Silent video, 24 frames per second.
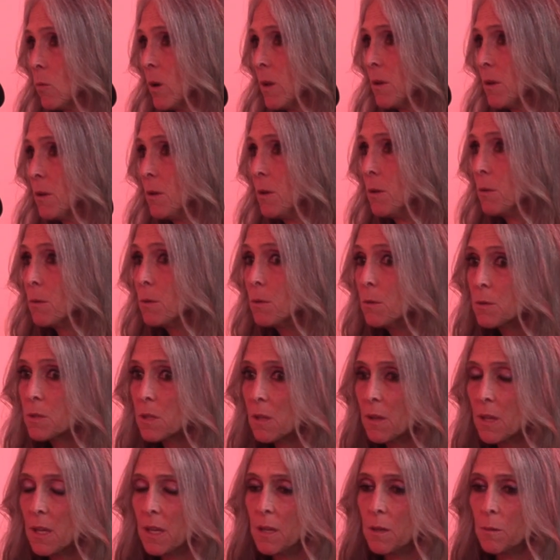whether you lose a
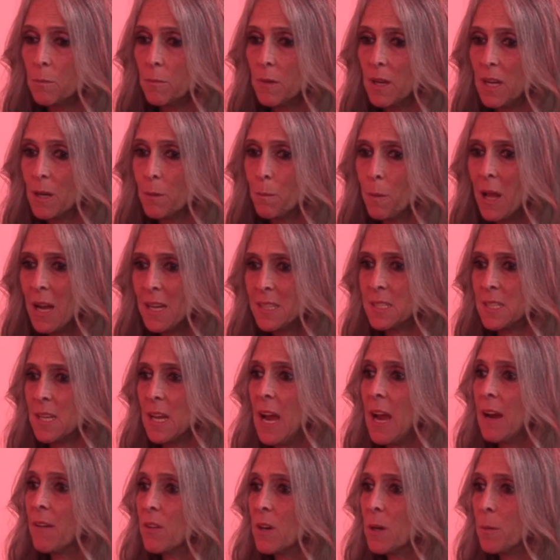limb, it applies
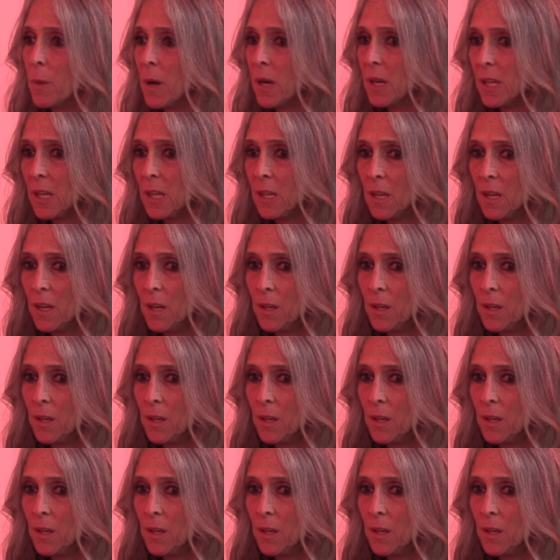to everybody.